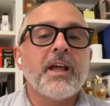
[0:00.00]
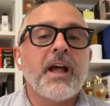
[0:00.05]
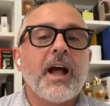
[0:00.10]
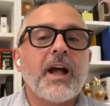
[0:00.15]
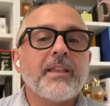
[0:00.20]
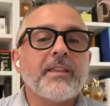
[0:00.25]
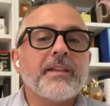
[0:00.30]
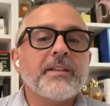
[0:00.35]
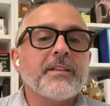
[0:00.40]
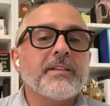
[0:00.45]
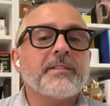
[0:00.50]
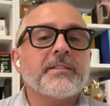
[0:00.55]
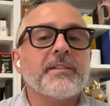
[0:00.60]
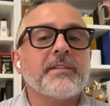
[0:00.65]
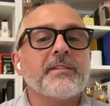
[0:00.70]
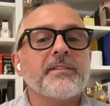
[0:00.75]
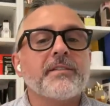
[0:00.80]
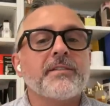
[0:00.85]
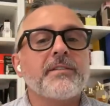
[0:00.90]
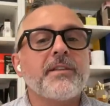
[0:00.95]
I think this
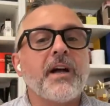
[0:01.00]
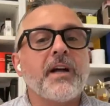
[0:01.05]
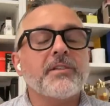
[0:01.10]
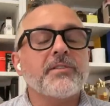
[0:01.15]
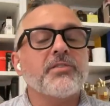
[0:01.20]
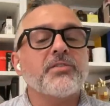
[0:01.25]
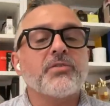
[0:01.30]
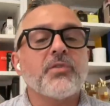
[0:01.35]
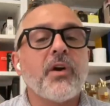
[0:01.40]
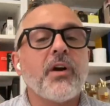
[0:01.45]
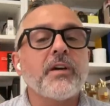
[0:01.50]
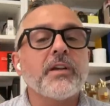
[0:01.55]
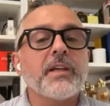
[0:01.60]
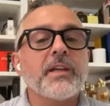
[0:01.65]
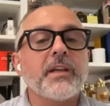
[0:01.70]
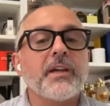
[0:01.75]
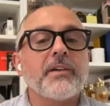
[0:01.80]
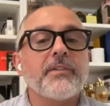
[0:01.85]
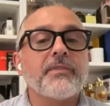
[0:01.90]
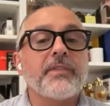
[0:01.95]
is not strong
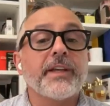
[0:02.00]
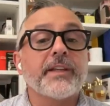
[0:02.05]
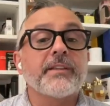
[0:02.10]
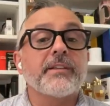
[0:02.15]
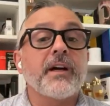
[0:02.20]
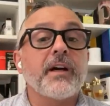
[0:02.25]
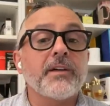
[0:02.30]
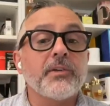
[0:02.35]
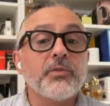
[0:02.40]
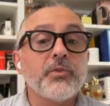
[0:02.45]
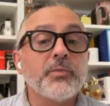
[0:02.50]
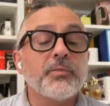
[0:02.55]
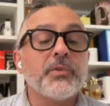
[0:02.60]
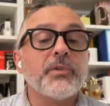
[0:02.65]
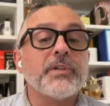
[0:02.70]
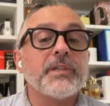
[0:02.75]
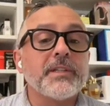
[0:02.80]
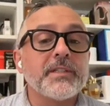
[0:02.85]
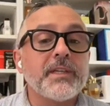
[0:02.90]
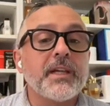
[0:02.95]
enough, like not
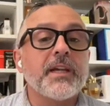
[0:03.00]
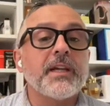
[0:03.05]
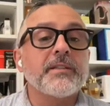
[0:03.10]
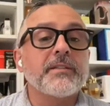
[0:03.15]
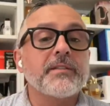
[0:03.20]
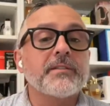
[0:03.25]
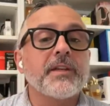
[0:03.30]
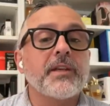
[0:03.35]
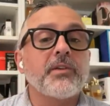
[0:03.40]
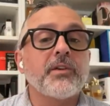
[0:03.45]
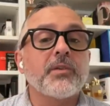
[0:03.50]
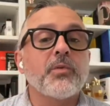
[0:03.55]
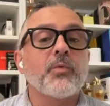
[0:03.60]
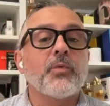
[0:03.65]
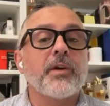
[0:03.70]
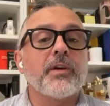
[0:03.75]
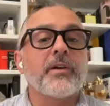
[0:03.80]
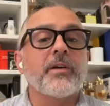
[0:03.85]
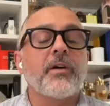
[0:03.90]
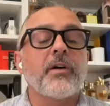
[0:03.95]
uber intense that you can
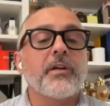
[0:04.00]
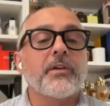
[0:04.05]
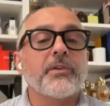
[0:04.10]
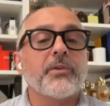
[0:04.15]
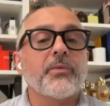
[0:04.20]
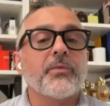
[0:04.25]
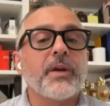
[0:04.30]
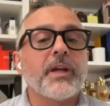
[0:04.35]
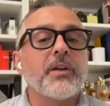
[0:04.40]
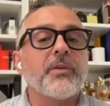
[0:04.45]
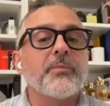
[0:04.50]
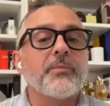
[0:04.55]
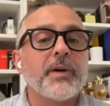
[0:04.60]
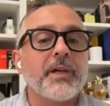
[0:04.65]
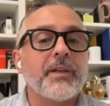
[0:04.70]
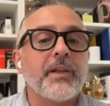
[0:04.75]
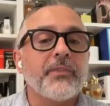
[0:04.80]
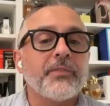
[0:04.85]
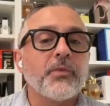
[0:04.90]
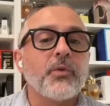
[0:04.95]
wear it all year round.
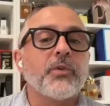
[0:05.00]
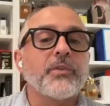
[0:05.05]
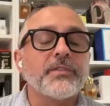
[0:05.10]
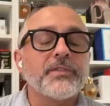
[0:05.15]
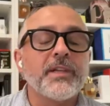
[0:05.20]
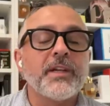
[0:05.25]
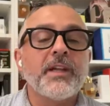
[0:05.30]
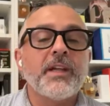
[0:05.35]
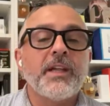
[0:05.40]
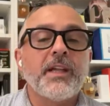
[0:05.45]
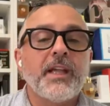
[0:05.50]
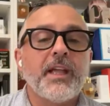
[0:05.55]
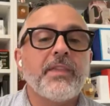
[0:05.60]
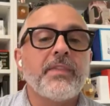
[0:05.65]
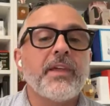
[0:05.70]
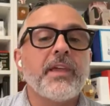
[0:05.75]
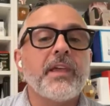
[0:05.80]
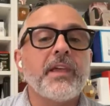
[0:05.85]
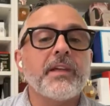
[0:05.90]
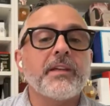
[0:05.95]
But of course, in
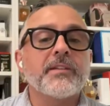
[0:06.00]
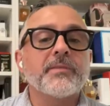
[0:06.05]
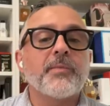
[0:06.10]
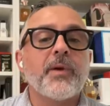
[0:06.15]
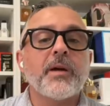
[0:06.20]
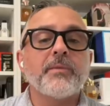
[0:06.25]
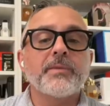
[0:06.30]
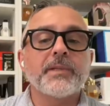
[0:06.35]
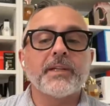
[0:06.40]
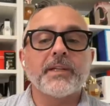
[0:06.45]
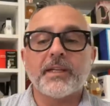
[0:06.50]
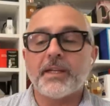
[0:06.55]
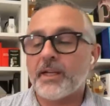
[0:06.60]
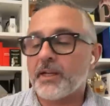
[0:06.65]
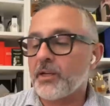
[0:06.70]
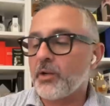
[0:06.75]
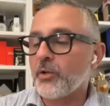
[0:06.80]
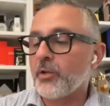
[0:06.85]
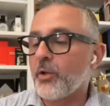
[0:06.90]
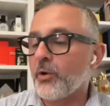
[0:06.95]
the heat, it's probably going to
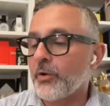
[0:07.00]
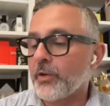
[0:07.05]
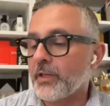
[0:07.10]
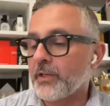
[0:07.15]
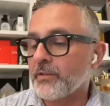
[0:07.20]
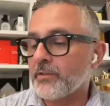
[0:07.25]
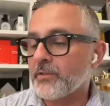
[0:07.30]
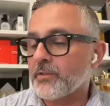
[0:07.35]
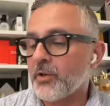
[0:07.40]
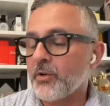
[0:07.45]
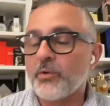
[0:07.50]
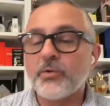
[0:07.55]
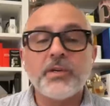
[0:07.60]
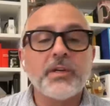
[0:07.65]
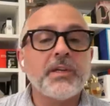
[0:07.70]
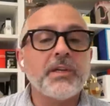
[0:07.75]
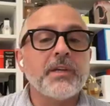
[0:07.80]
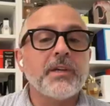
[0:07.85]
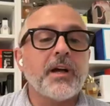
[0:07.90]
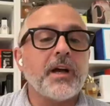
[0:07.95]
get cloying. So
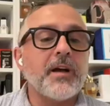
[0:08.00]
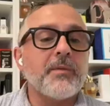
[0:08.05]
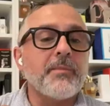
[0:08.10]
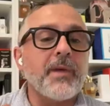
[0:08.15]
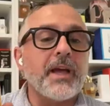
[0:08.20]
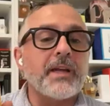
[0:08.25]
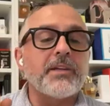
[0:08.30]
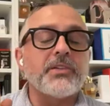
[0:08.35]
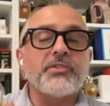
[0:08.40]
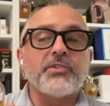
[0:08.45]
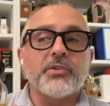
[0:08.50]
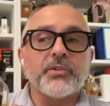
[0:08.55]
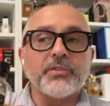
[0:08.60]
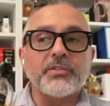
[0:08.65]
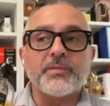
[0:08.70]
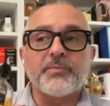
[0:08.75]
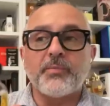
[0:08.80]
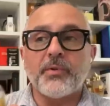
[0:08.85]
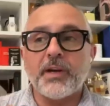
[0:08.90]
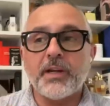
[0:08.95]
manage your
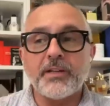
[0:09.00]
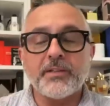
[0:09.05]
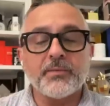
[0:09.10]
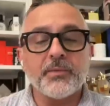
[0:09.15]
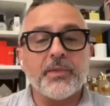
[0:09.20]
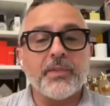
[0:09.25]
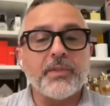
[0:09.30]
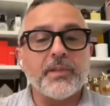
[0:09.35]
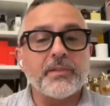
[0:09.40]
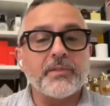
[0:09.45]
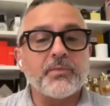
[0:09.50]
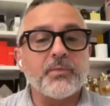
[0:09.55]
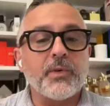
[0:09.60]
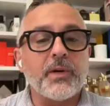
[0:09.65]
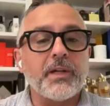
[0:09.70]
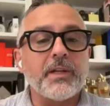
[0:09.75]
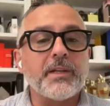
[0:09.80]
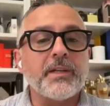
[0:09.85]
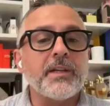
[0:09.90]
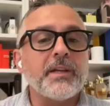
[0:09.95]
sprays with this
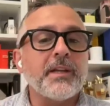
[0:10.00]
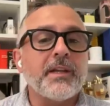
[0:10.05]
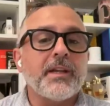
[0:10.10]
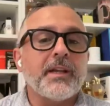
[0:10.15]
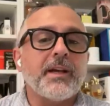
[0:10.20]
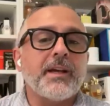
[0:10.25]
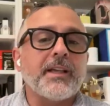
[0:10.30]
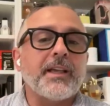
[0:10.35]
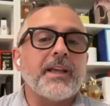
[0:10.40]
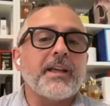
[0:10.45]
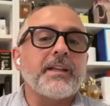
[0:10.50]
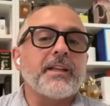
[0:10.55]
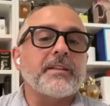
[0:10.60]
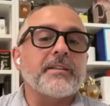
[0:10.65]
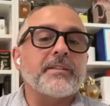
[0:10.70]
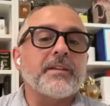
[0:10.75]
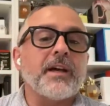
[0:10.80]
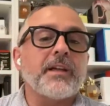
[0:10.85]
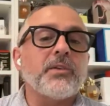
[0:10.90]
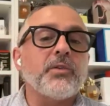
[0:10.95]
one. Again,
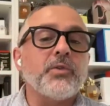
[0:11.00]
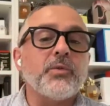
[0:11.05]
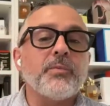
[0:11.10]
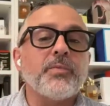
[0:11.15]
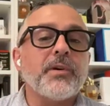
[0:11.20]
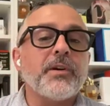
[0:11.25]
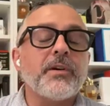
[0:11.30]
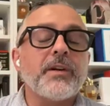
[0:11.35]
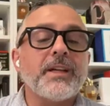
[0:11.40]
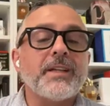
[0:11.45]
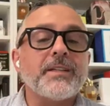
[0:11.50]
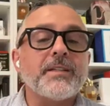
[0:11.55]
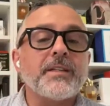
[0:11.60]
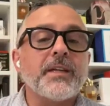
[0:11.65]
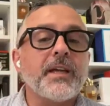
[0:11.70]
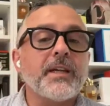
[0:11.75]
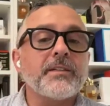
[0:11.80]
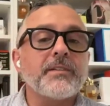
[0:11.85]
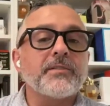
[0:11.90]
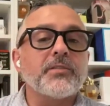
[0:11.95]
it's not uber
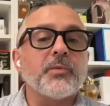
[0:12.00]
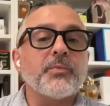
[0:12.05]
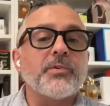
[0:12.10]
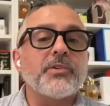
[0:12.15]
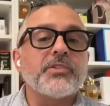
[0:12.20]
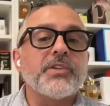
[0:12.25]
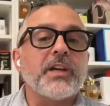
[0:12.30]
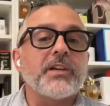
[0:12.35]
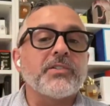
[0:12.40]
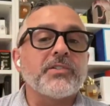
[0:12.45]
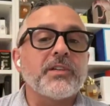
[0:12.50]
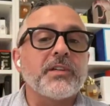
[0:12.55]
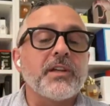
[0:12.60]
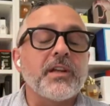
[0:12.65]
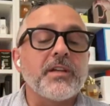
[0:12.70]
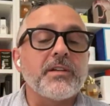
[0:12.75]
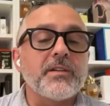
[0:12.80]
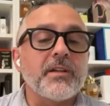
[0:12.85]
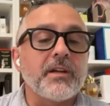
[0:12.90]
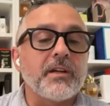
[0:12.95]
intense. So projection
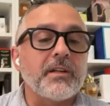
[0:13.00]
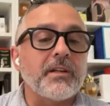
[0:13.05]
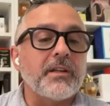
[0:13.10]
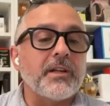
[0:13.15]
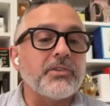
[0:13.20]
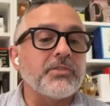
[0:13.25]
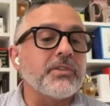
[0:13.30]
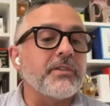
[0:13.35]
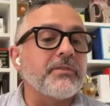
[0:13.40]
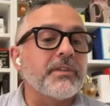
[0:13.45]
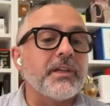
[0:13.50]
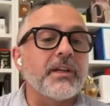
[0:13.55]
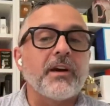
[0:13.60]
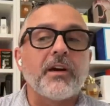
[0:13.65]
and longevity